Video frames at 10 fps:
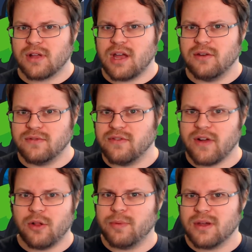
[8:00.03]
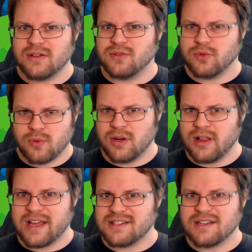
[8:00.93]
kind of developing, because it was one of the
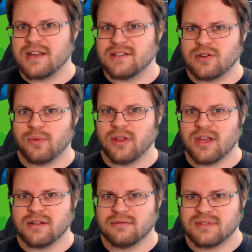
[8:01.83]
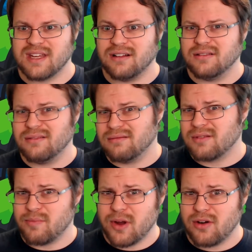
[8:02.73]
last states to really get settled,
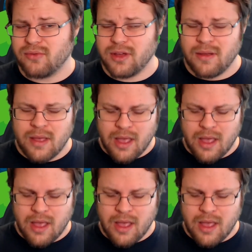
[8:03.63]
comparatively.